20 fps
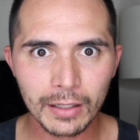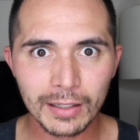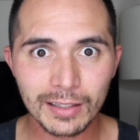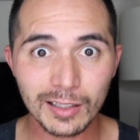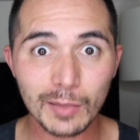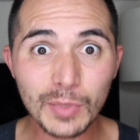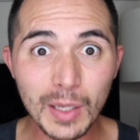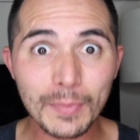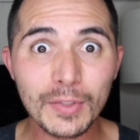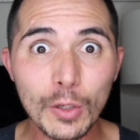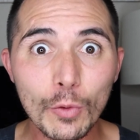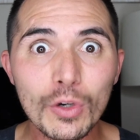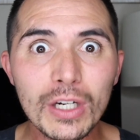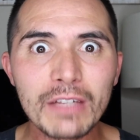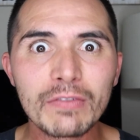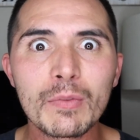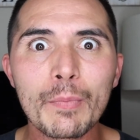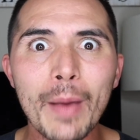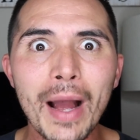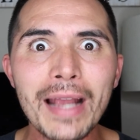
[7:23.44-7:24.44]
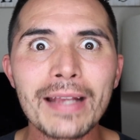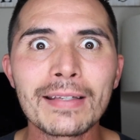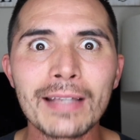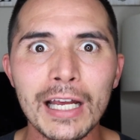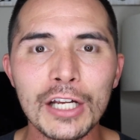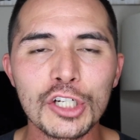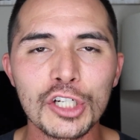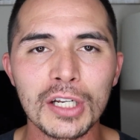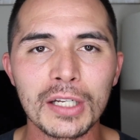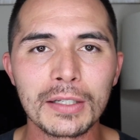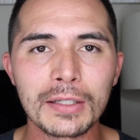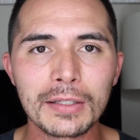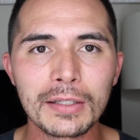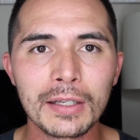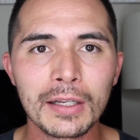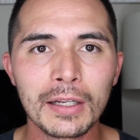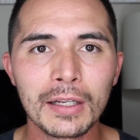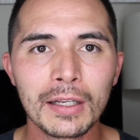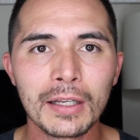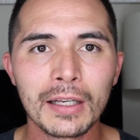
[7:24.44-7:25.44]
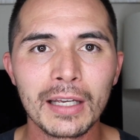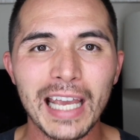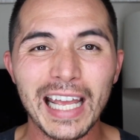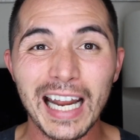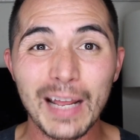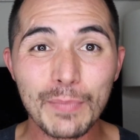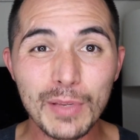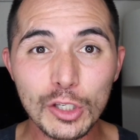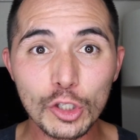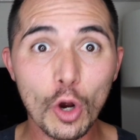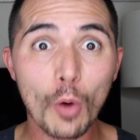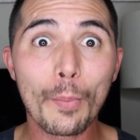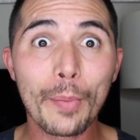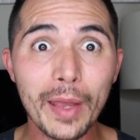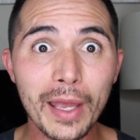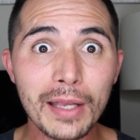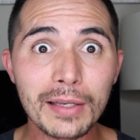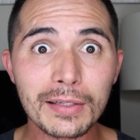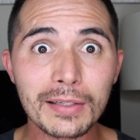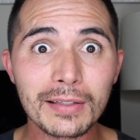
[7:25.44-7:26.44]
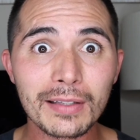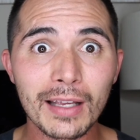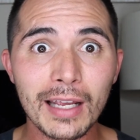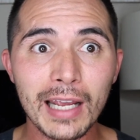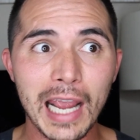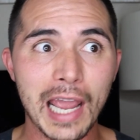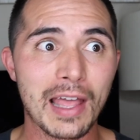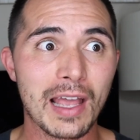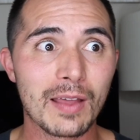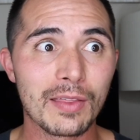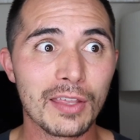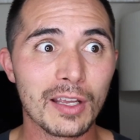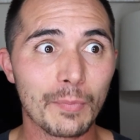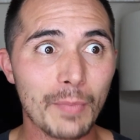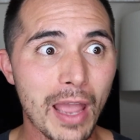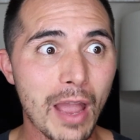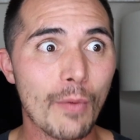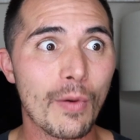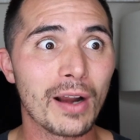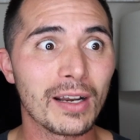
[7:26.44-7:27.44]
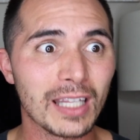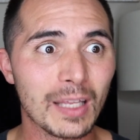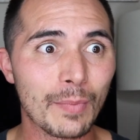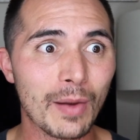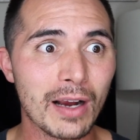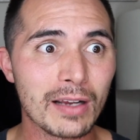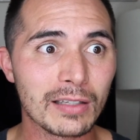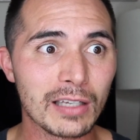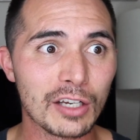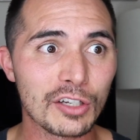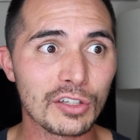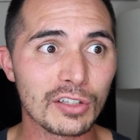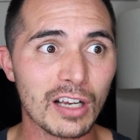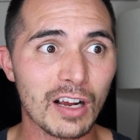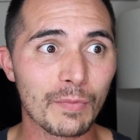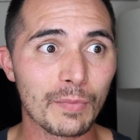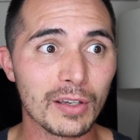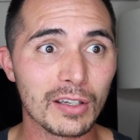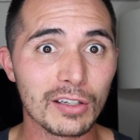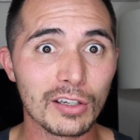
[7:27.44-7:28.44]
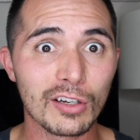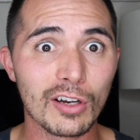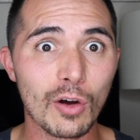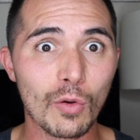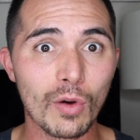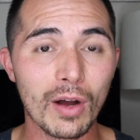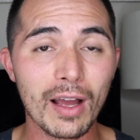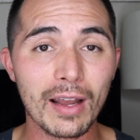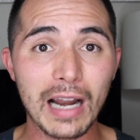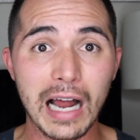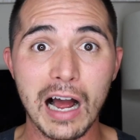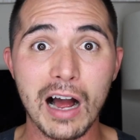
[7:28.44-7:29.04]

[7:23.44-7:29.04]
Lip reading: Sometimes they wouldn't even buy sessions. And I'd be so pissed. And I'd think, man, why didn't they buy sessions off me? You know what?